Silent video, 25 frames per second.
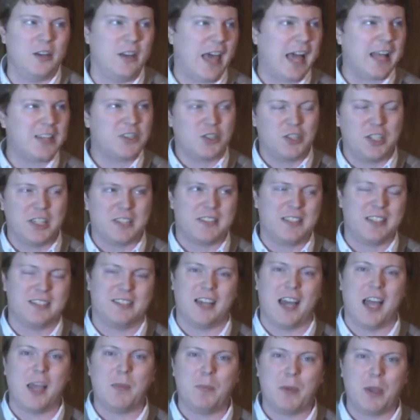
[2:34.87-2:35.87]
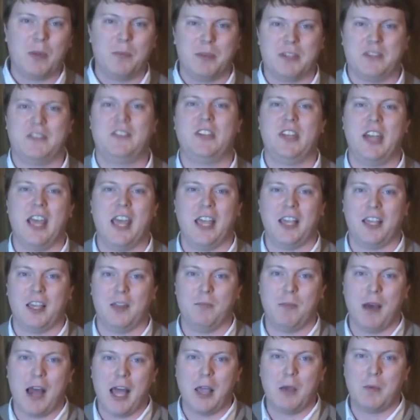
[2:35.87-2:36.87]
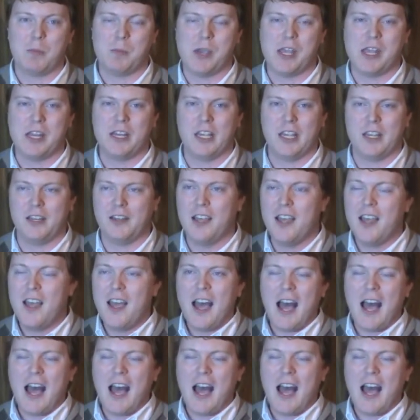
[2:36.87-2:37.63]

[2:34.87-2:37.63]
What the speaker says: That's just a typing mistake, in my opinion.